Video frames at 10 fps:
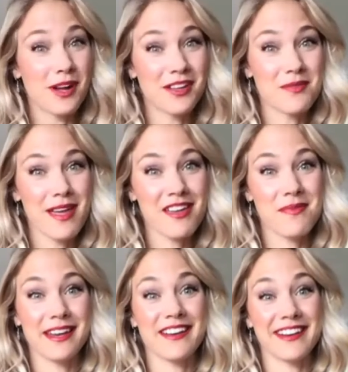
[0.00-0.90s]
Well, you may
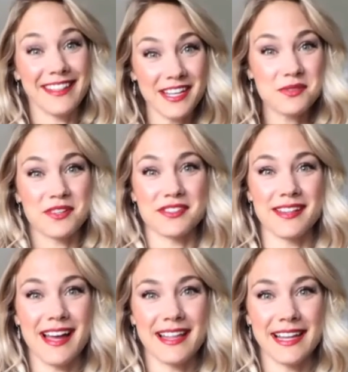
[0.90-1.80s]
have been hearing these
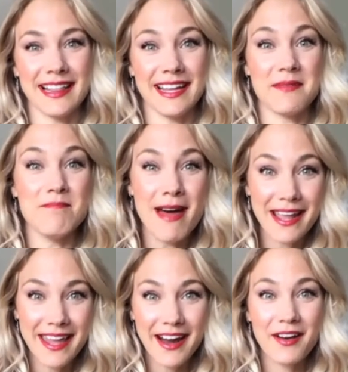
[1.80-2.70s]
words a lot lately:
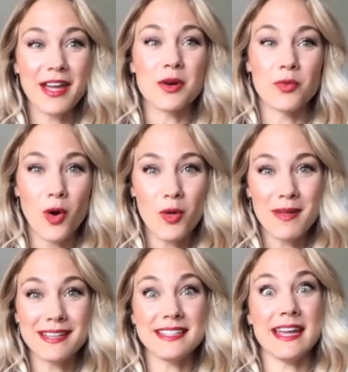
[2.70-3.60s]
Medicare,
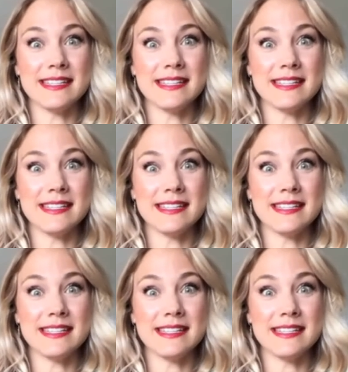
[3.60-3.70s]
enrollment,